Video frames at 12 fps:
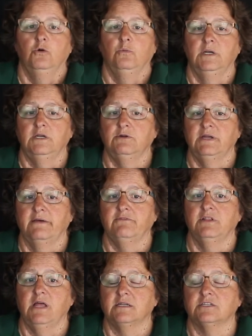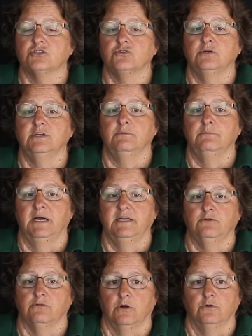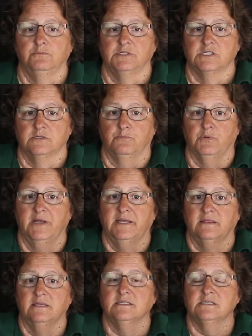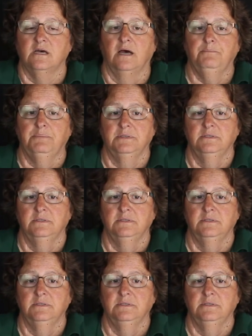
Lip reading: we don't have a lot of soil microbes to break this up.